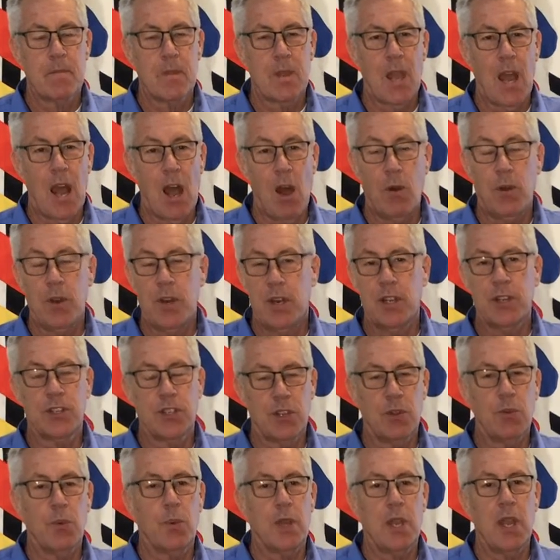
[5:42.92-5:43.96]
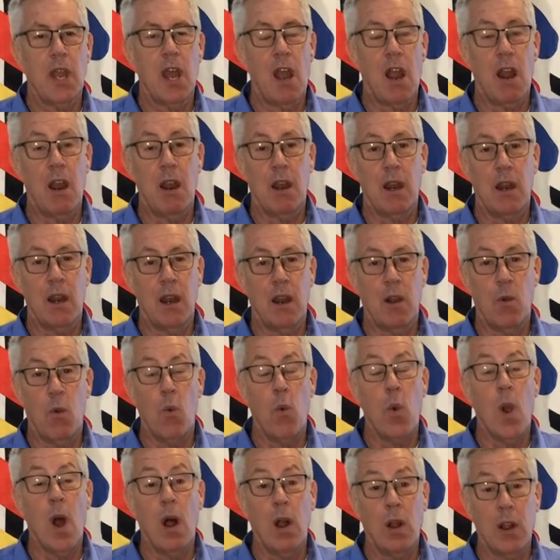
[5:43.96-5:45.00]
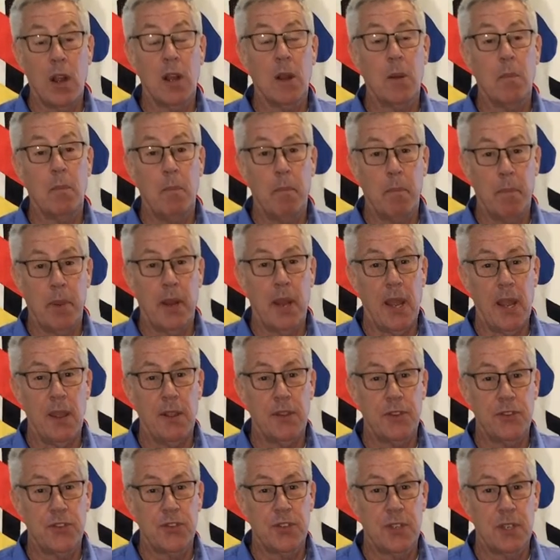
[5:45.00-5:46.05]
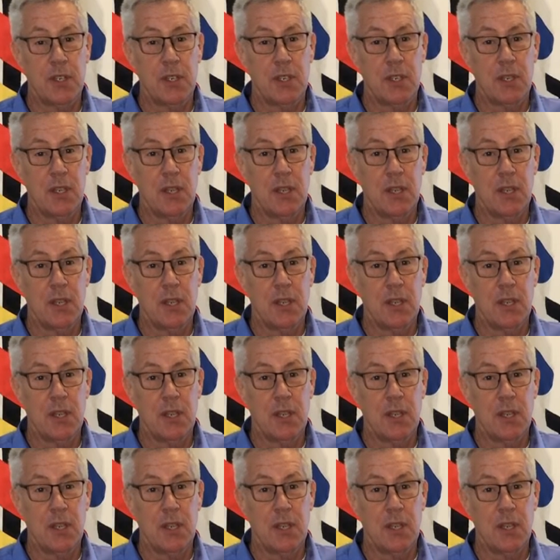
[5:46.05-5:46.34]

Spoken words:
how it is that we are a welcome place,